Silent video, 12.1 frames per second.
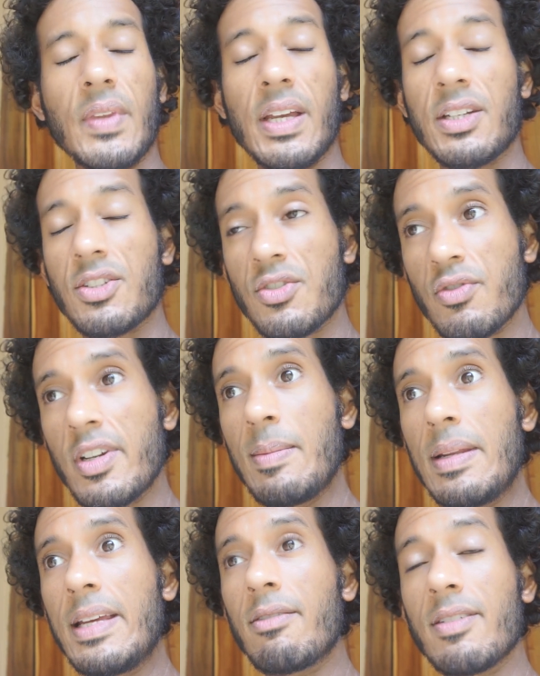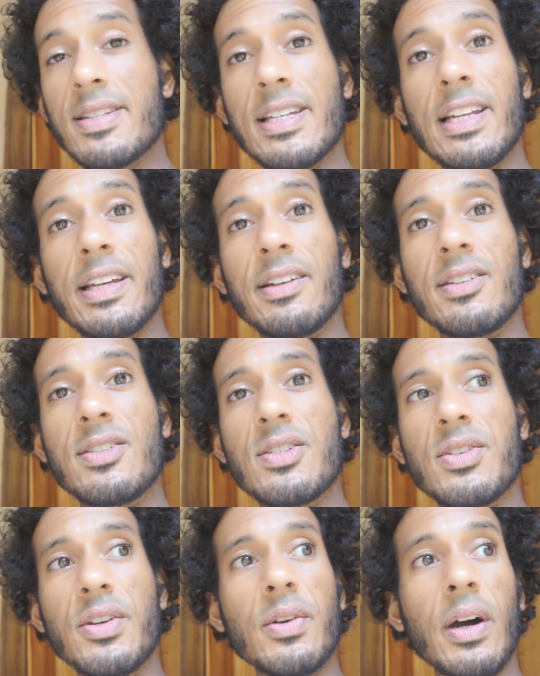extremely resilient
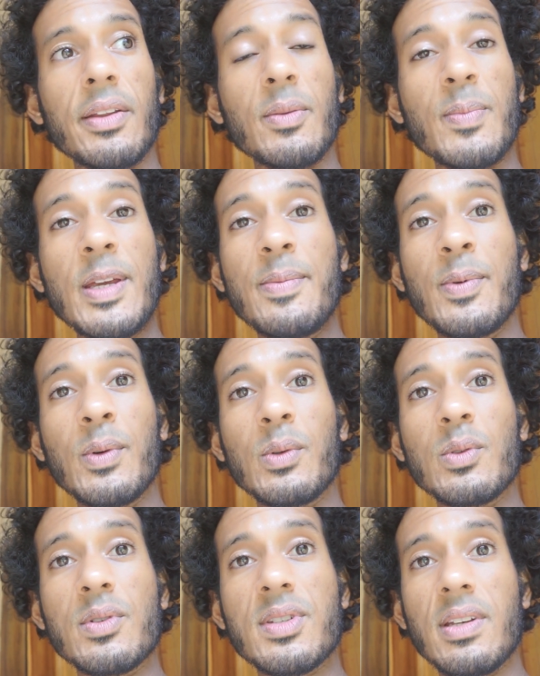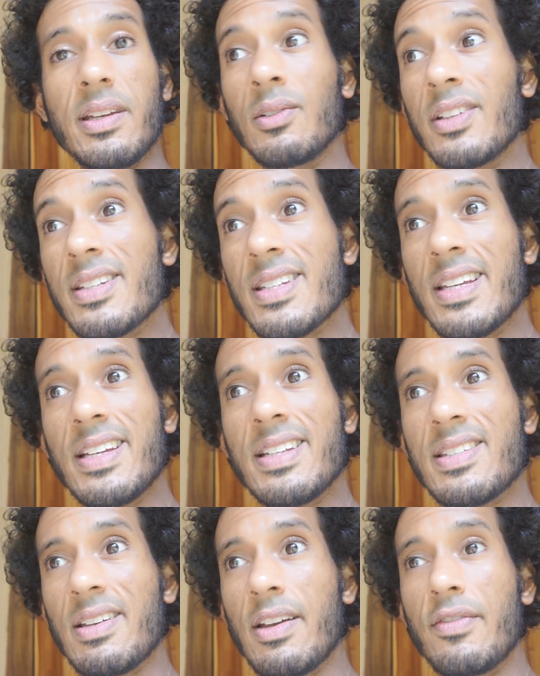to other people's
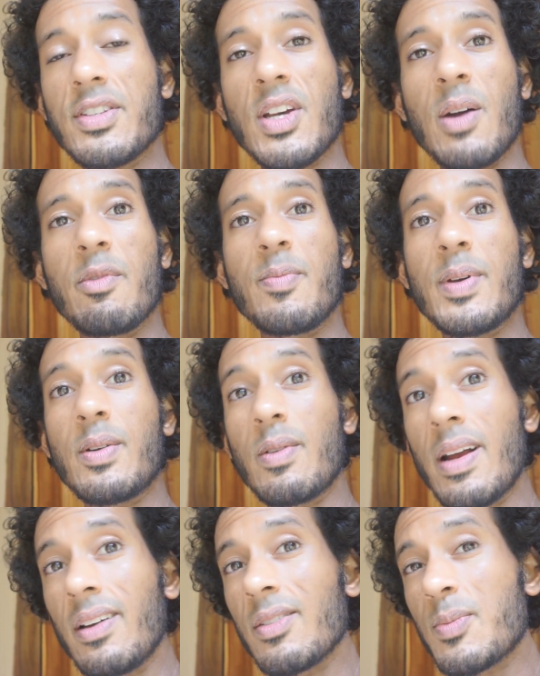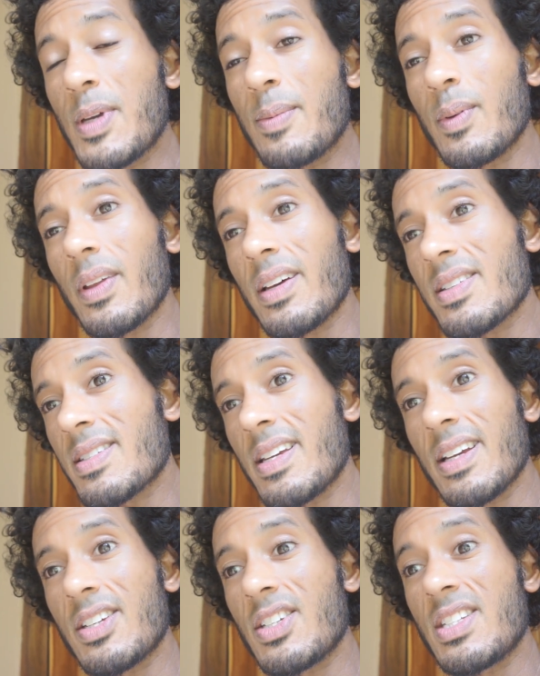illnesses. Every time we've been around people that are
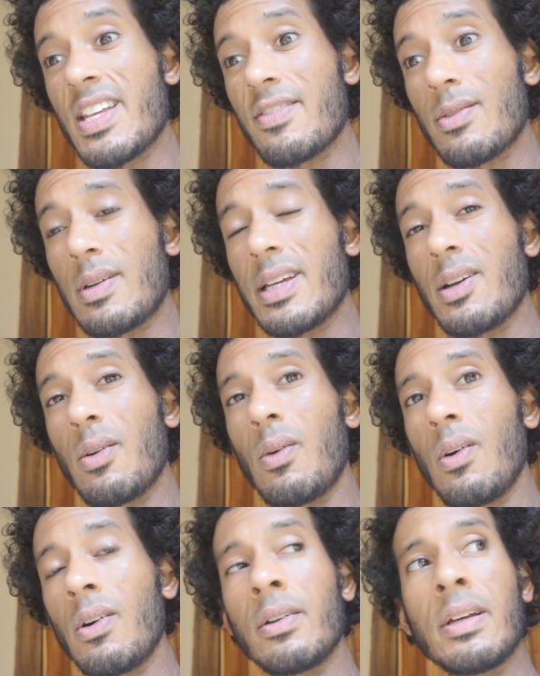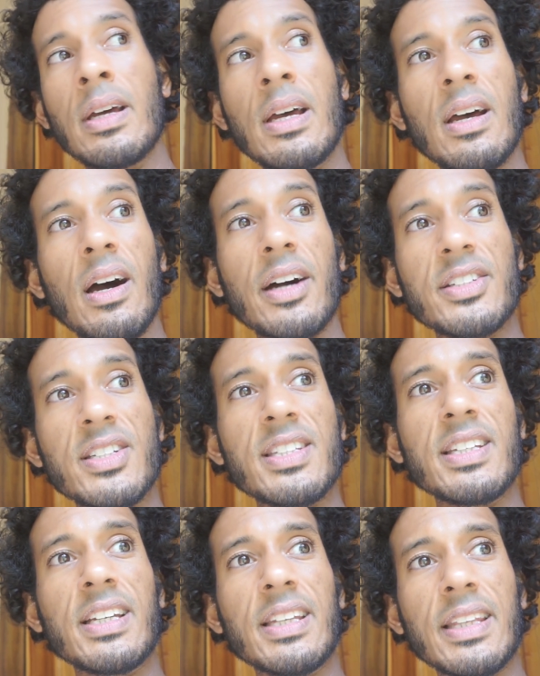sick, she's never really caught on. I just
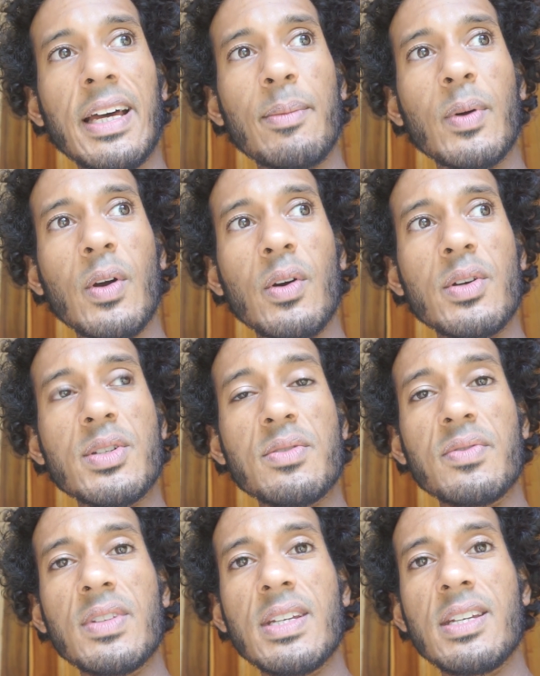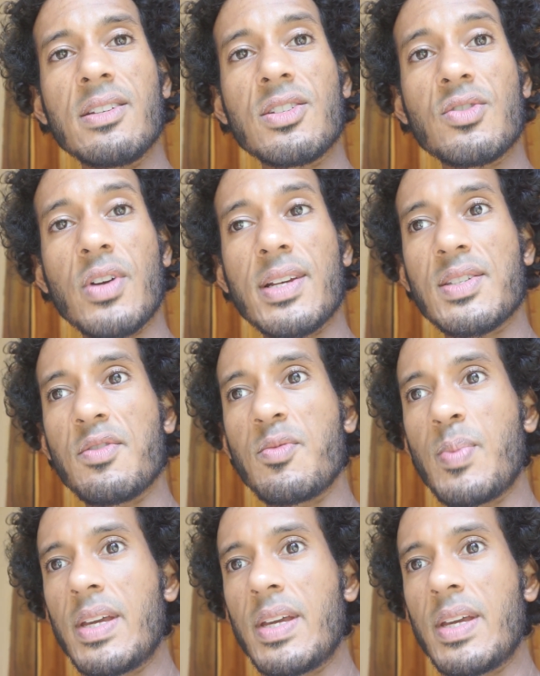think that because of the stress of